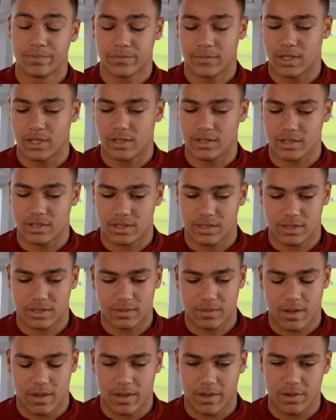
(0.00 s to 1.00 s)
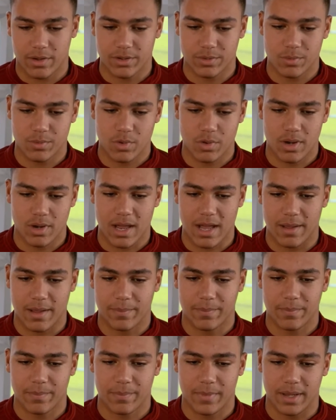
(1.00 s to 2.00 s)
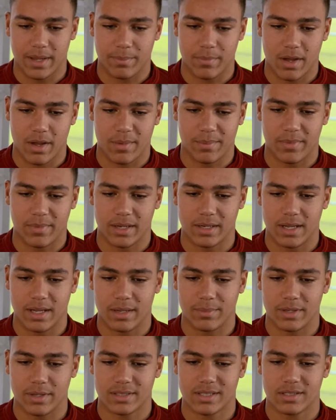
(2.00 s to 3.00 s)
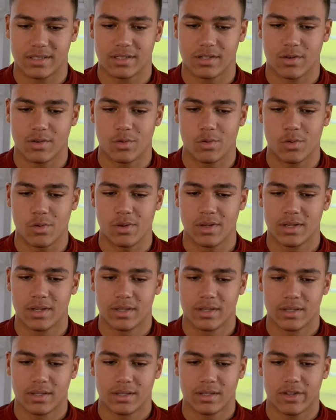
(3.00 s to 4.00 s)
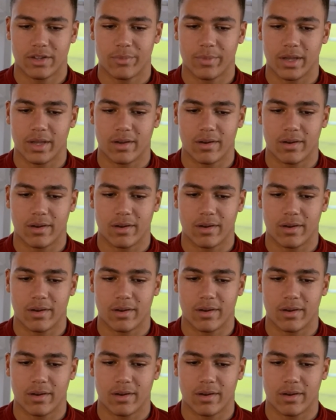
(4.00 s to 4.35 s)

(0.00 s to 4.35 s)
Yeah, I was just, I was more like my mom, my dad, my sister all give me